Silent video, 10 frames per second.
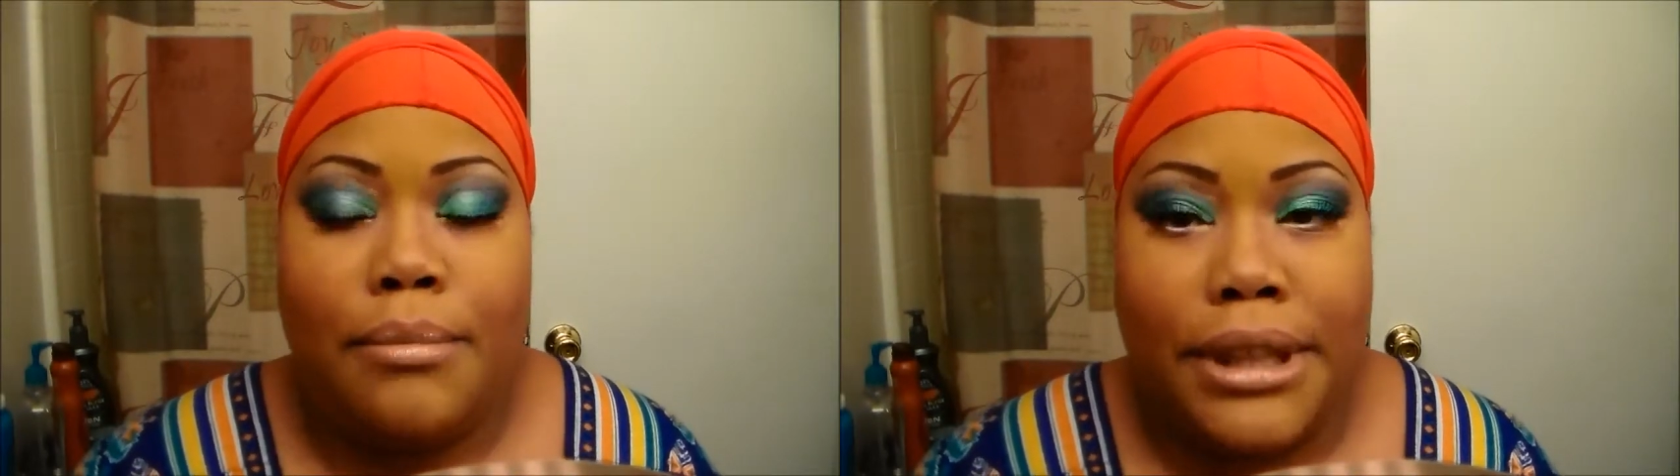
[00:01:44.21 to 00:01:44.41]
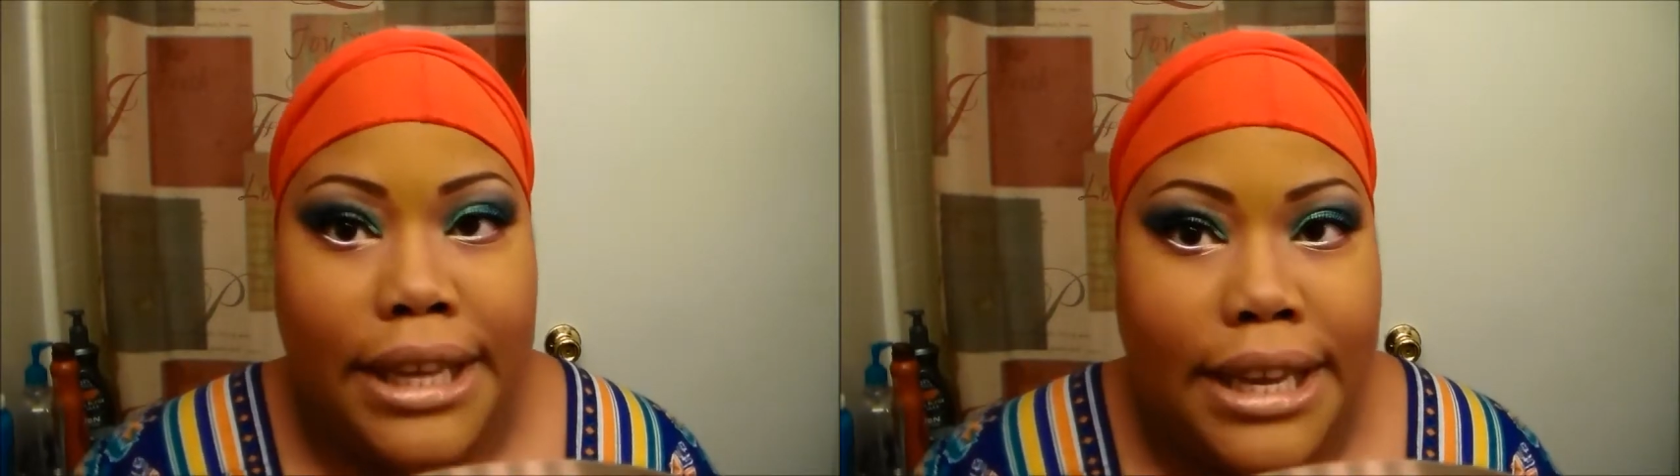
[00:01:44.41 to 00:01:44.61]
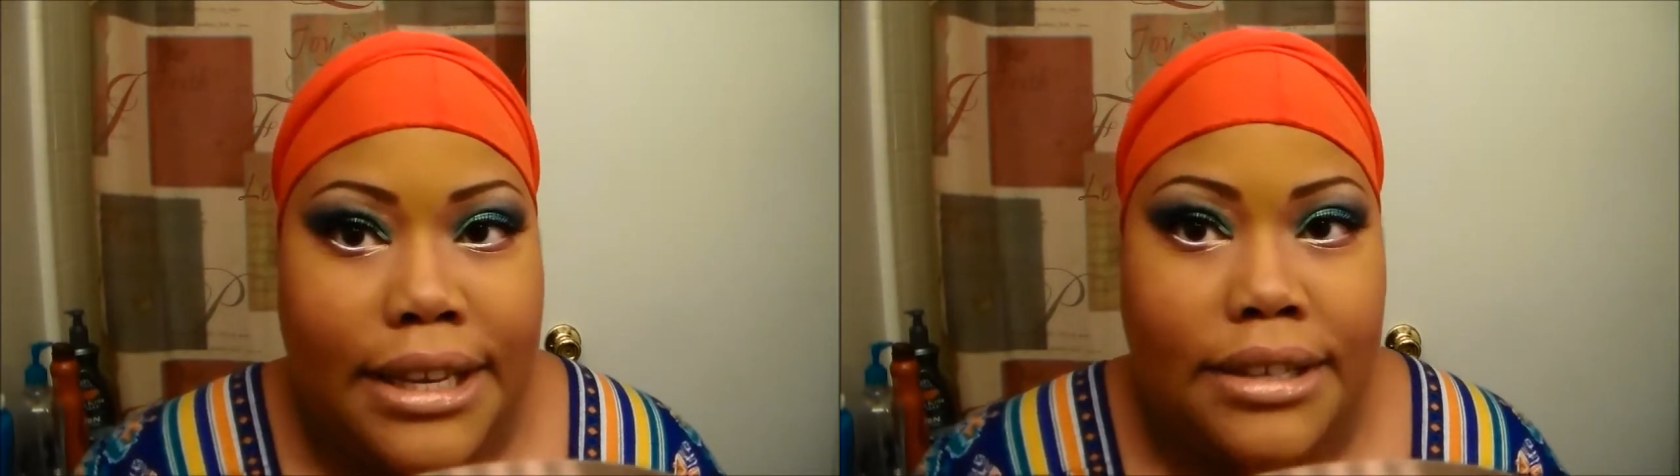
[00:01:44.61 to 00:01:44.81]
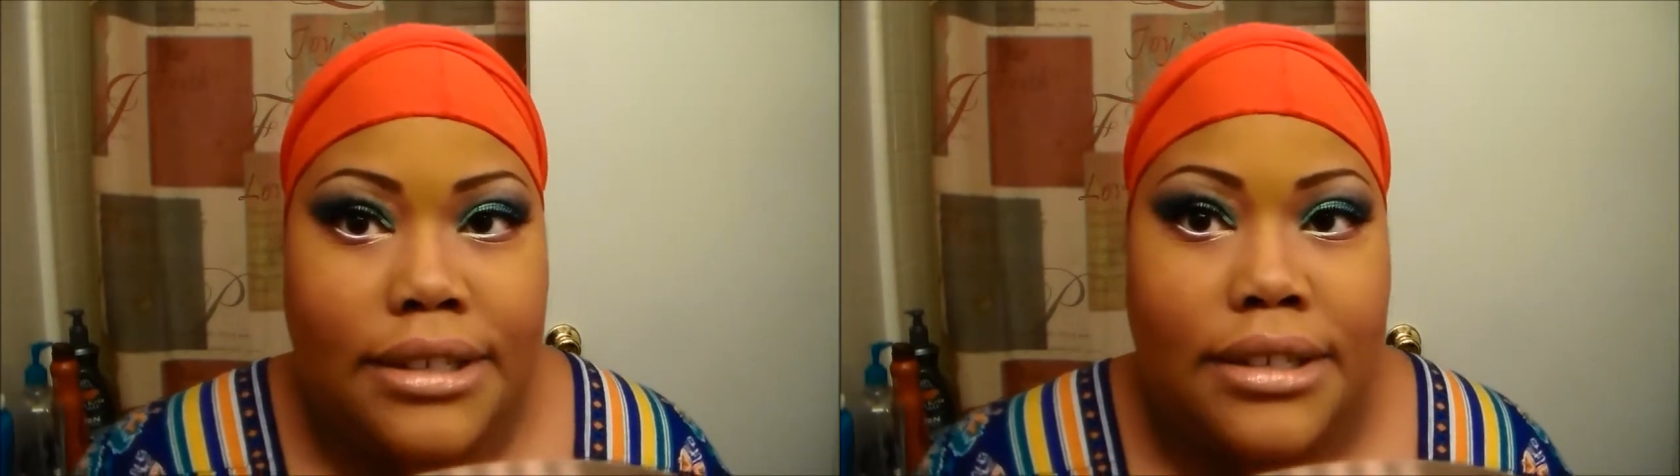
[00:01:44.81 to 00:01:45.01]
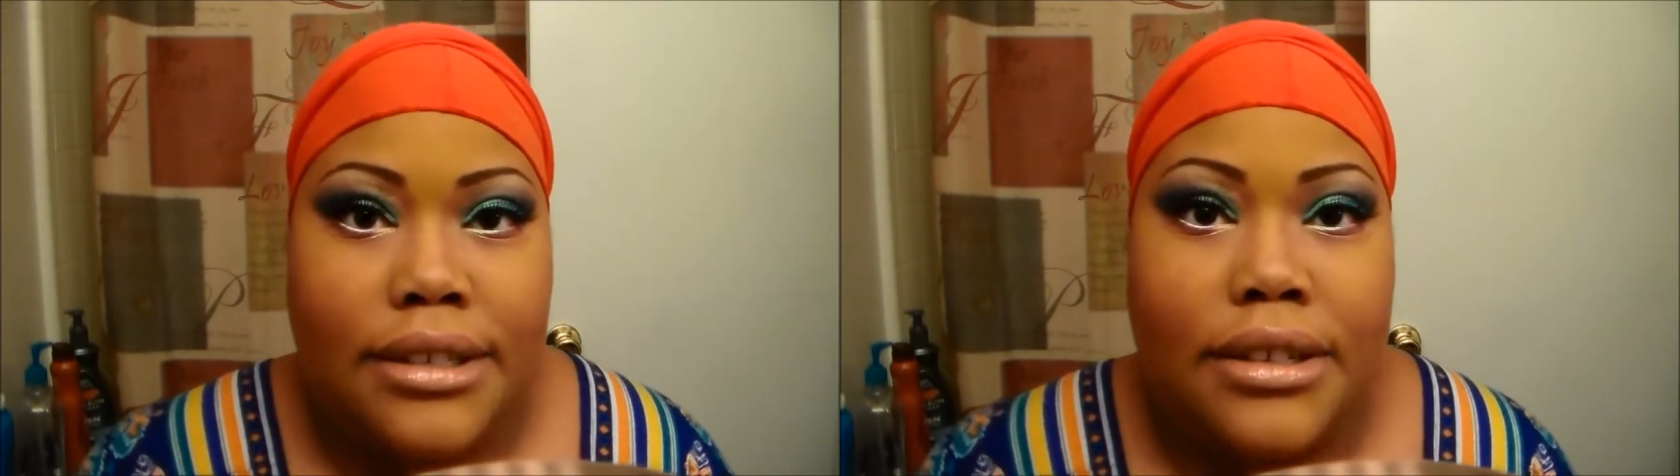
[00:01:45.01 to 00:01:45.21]

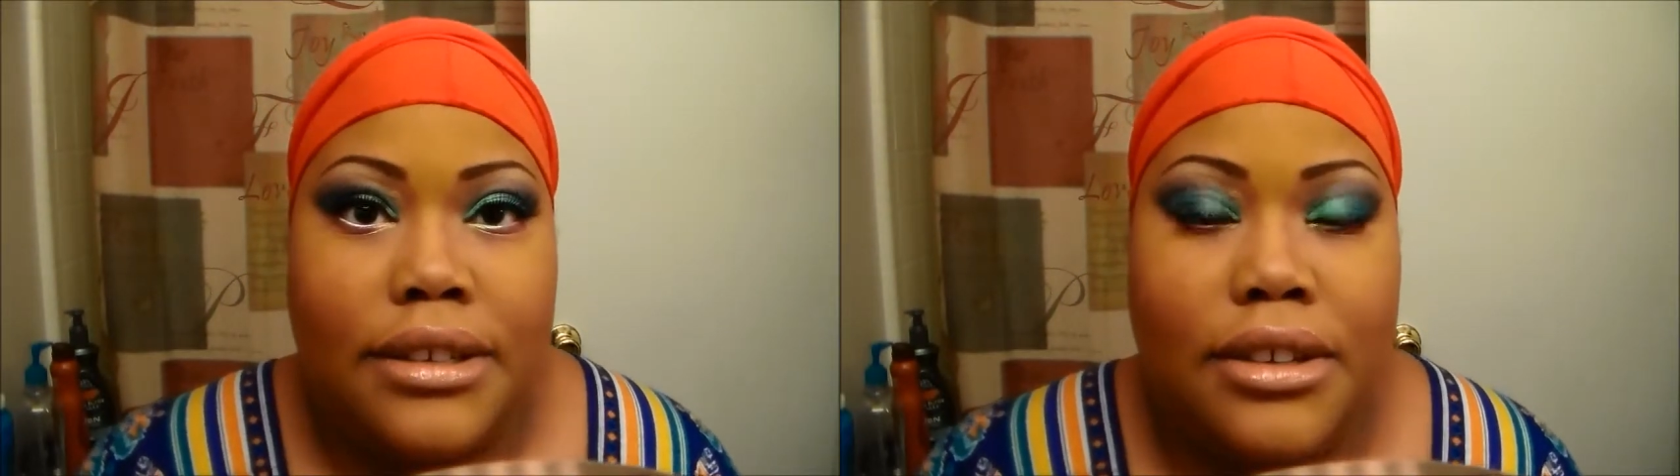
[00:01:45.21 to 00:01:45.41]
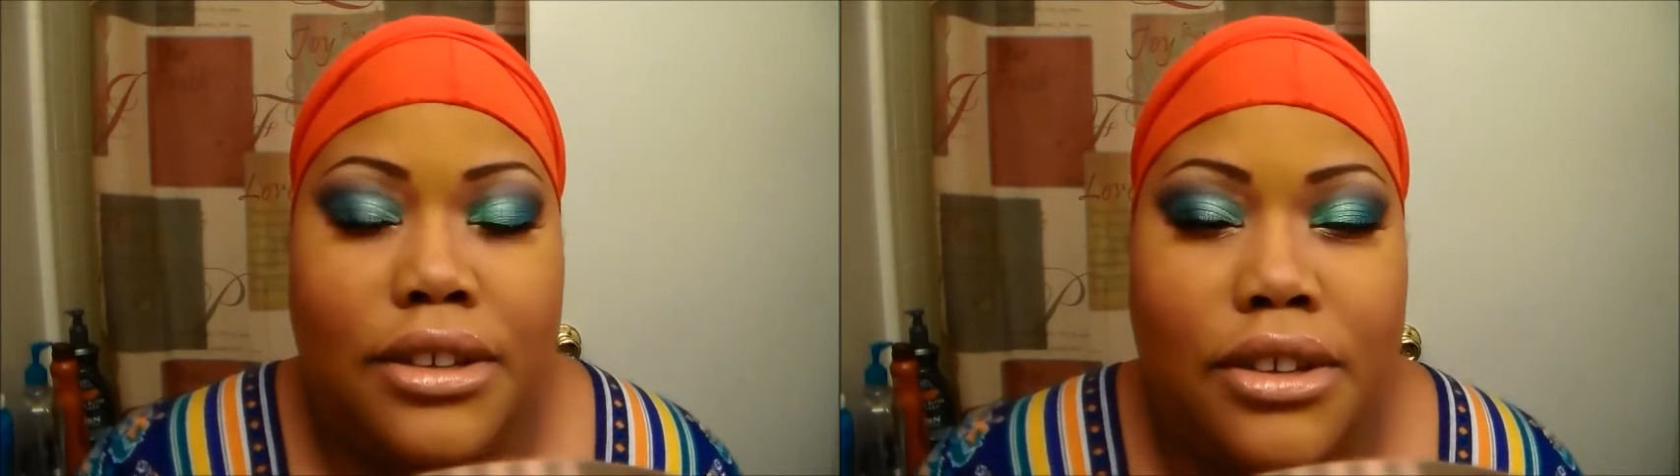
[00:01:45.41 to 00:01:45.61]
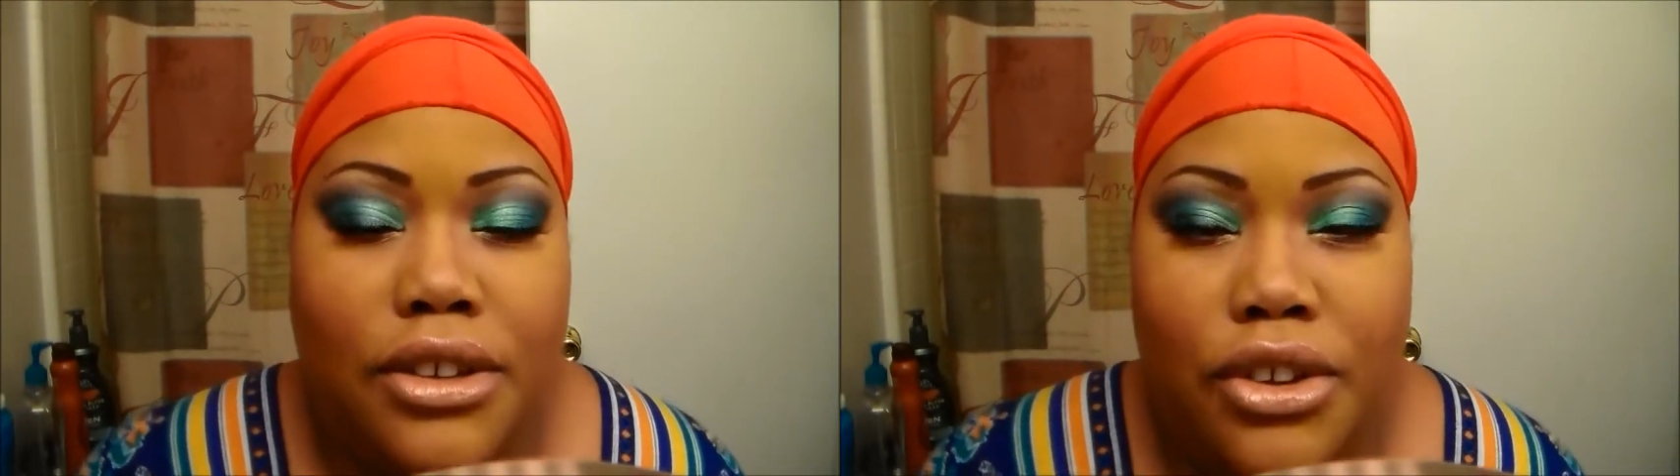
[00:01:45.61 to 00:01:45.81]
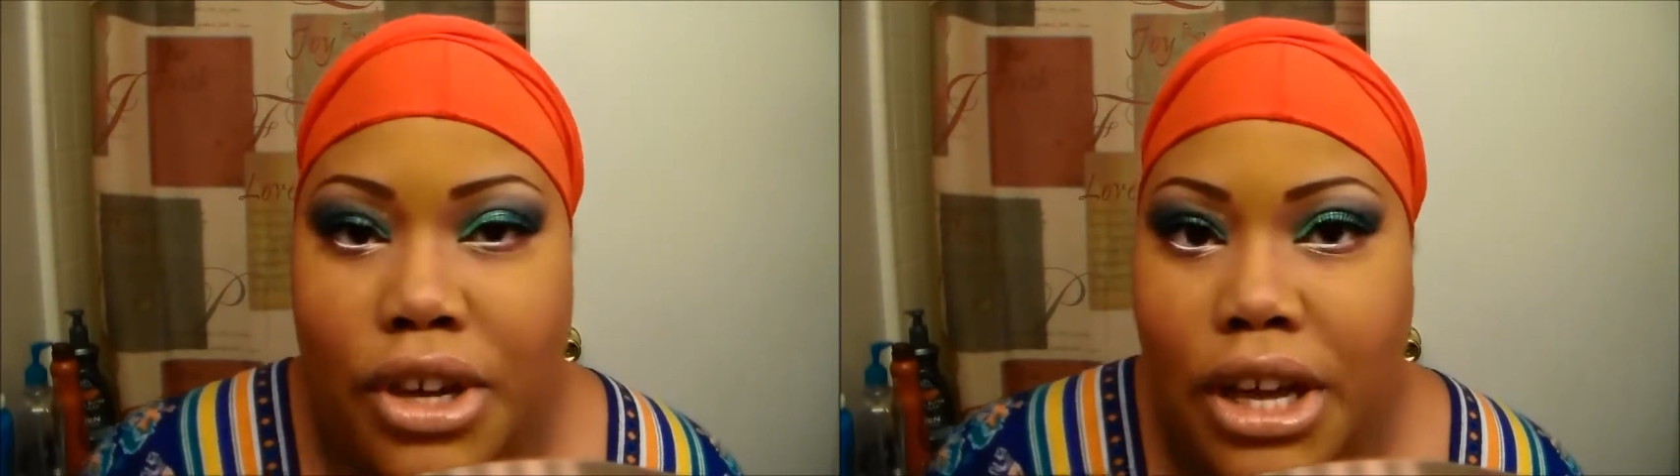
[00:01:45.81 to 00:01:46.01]
blend your